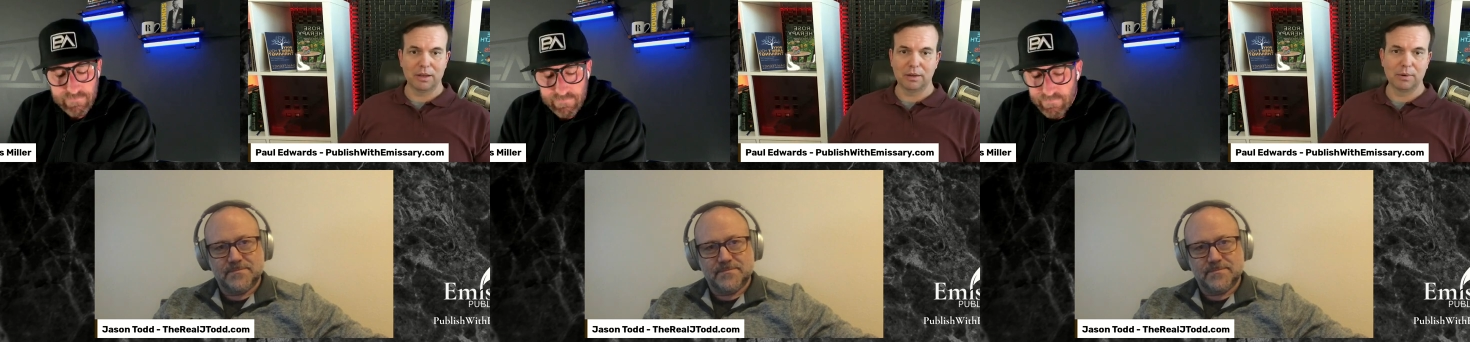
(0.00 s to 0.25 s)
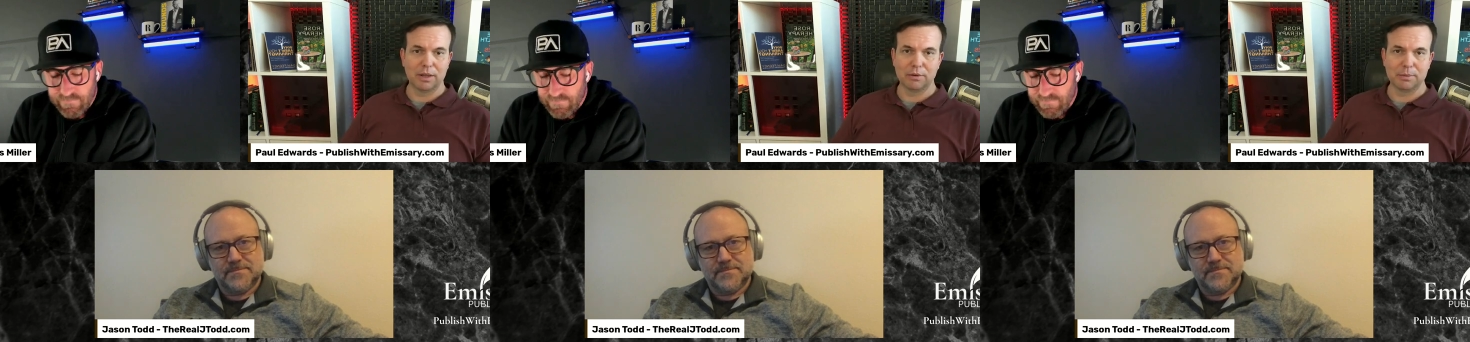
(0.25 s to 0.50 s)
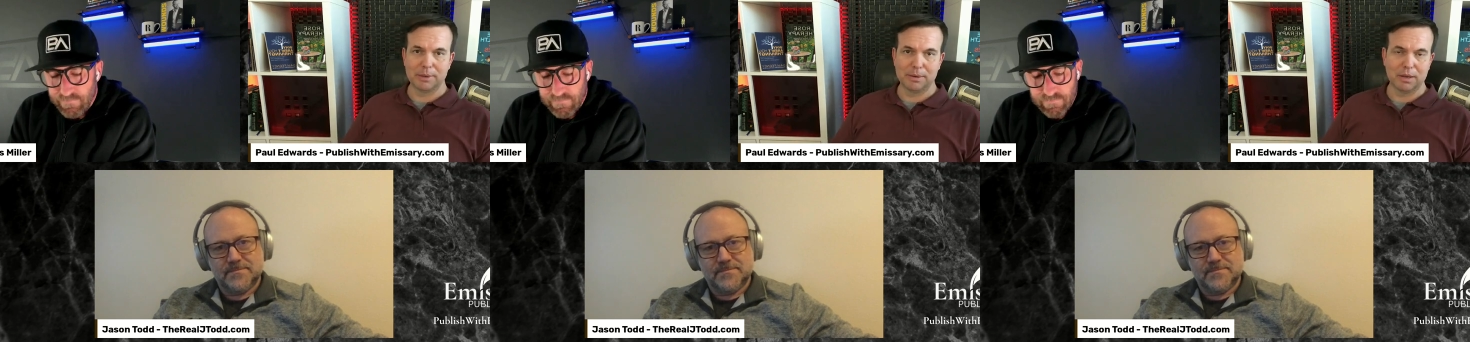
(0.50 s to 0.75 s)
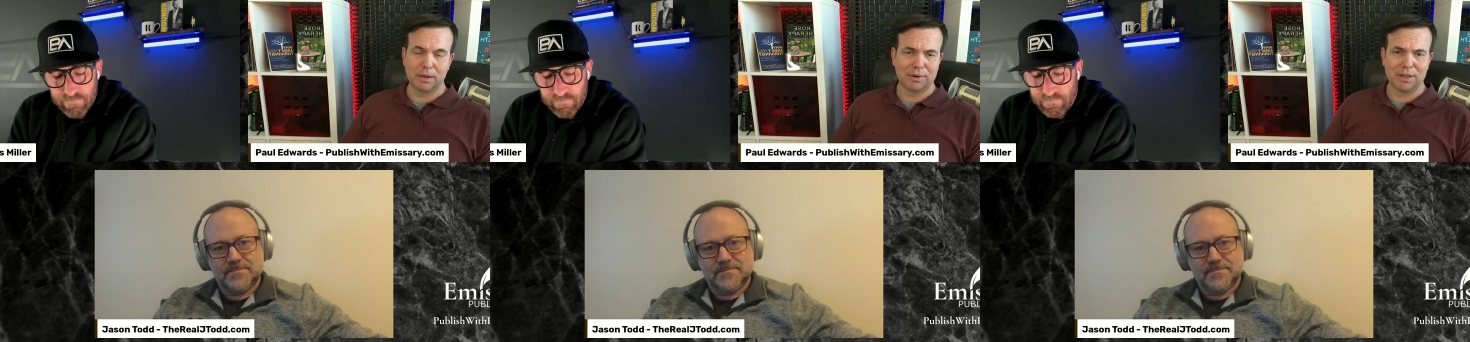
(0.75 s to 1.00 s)
Speaker 1: i'd rather be
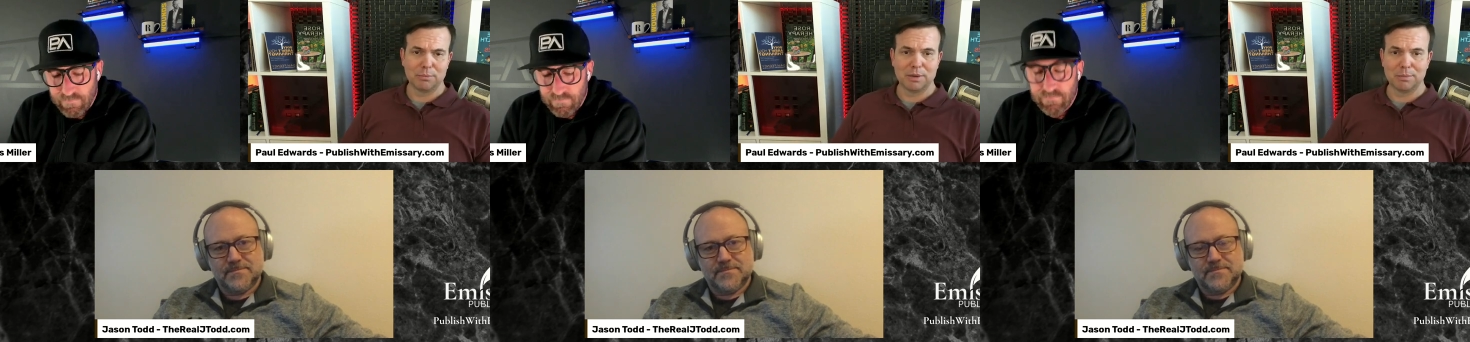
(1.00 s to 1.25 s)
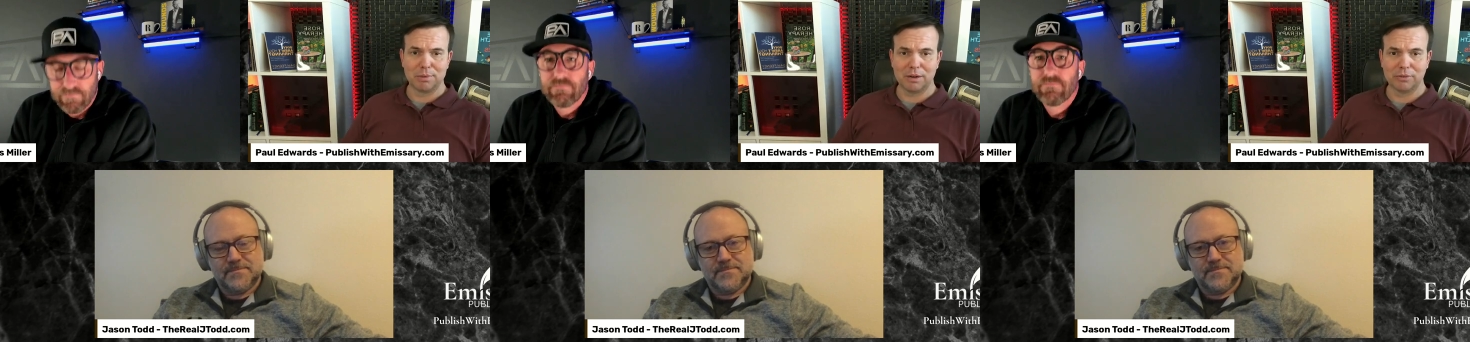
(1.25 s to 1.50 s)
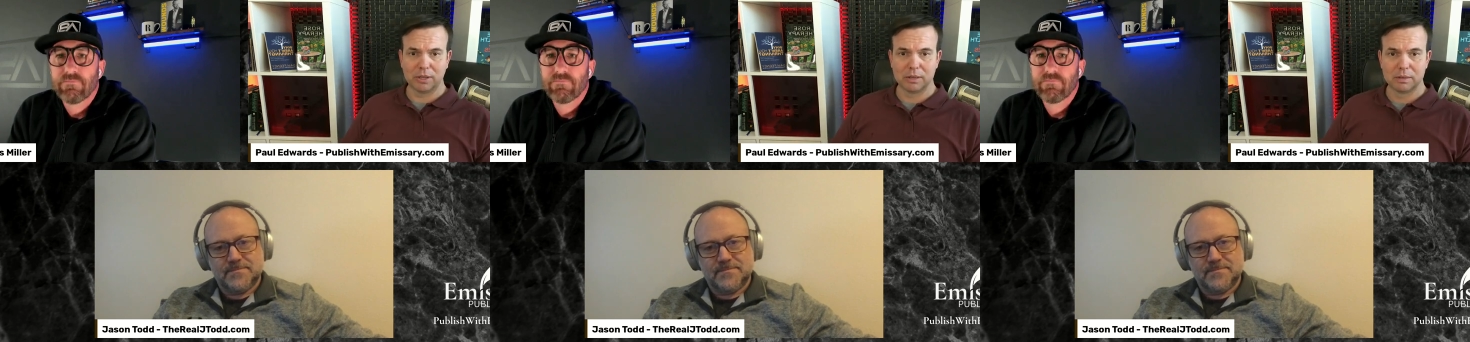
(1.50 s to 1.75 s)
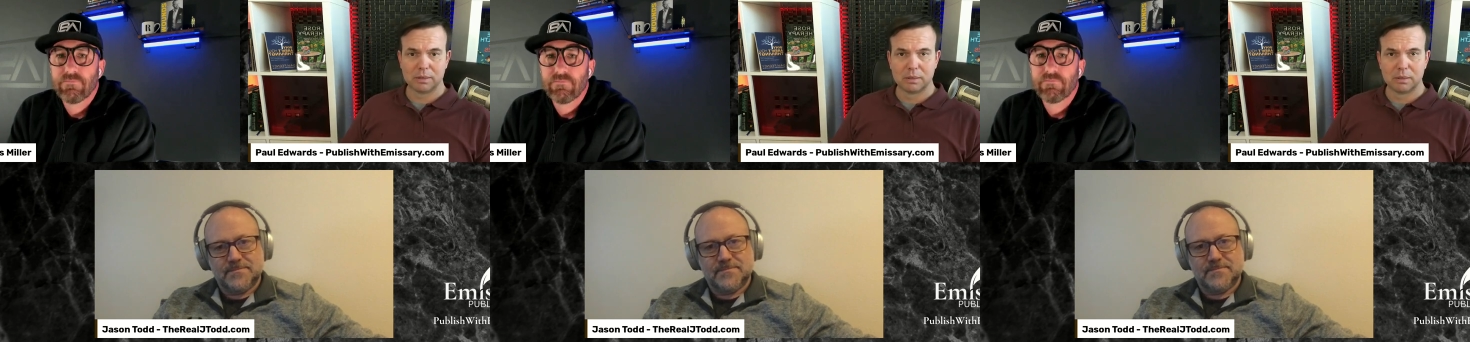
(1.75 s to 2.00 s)
i'd rather be in poverty
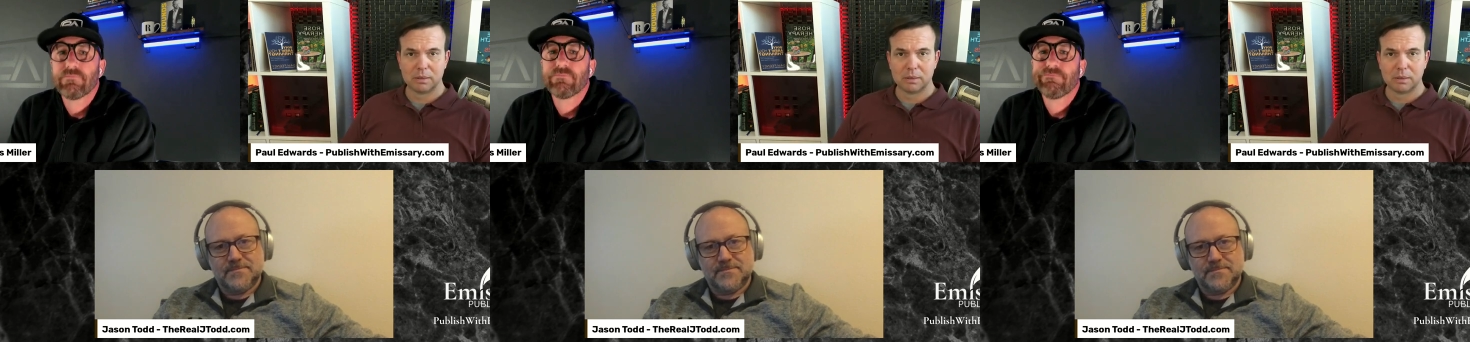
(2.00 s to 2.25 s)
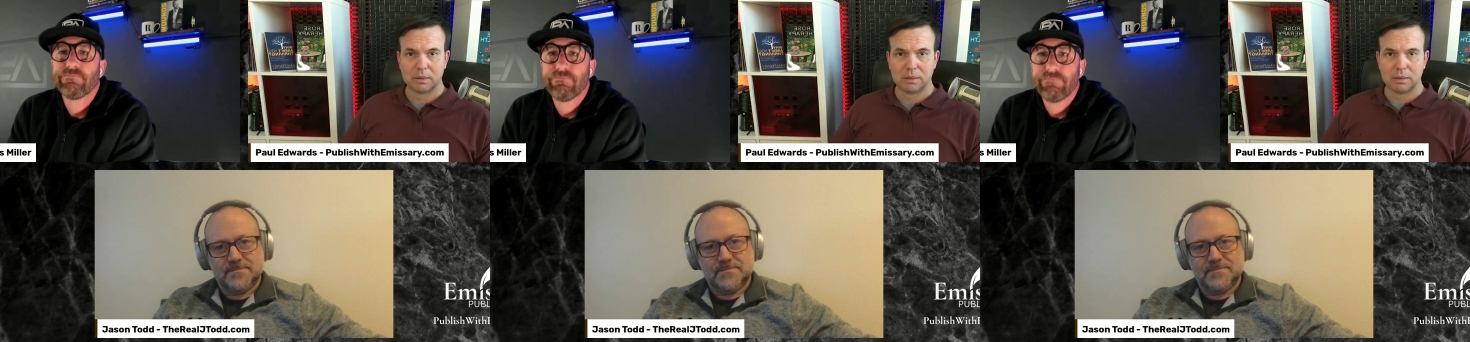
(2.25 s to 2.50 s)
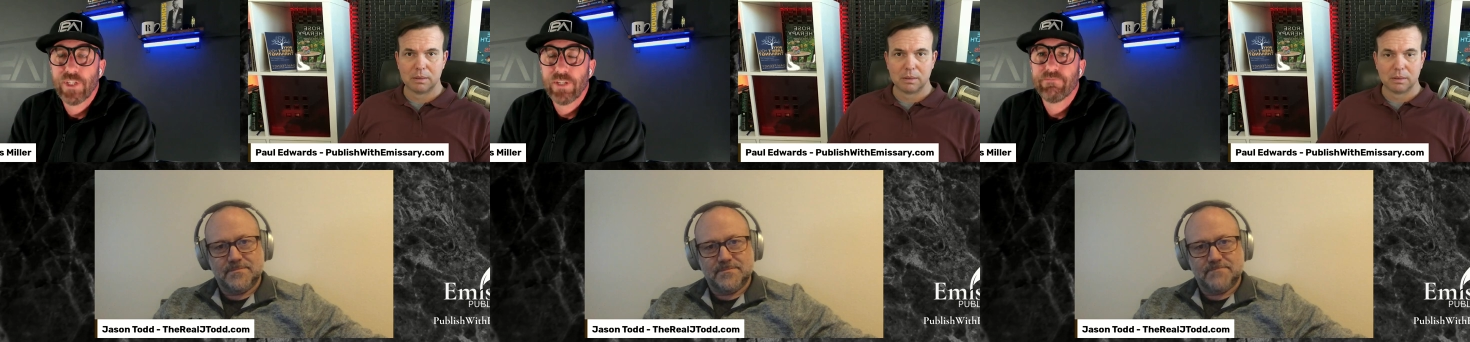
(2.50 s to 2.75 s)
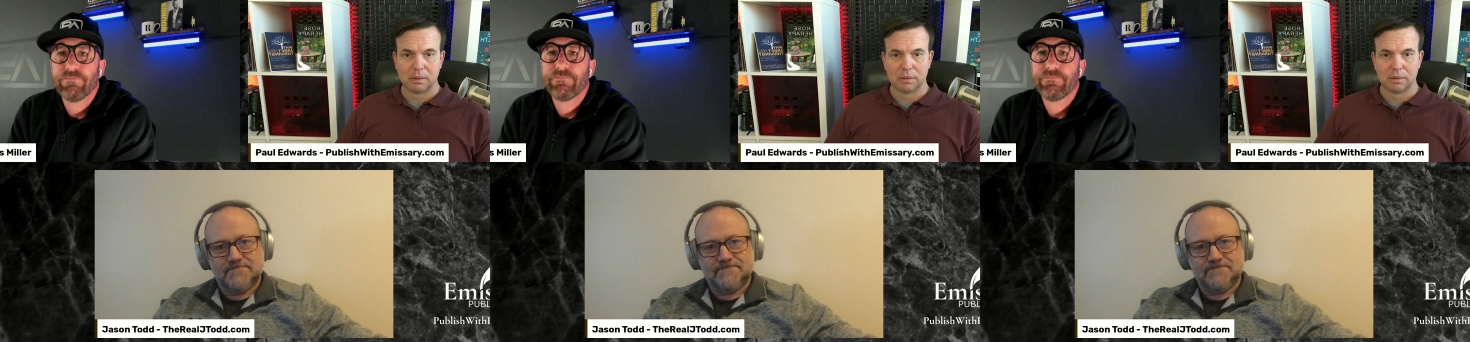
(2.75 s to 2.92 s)
yeah.